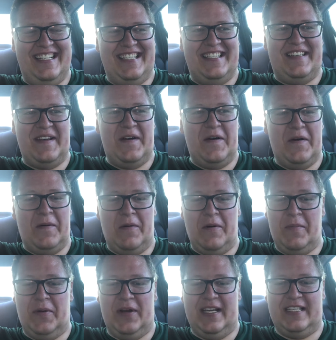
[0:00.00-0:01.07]
So we're
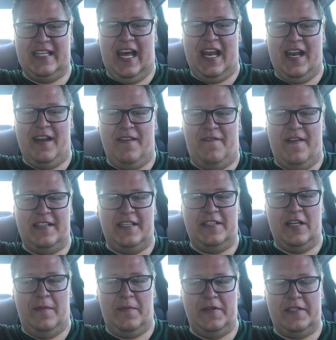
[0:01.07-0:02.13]
pretty excited. The fence is
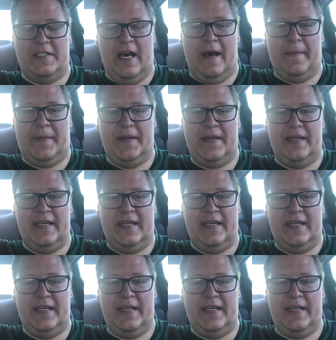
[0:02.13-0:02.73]
almost up.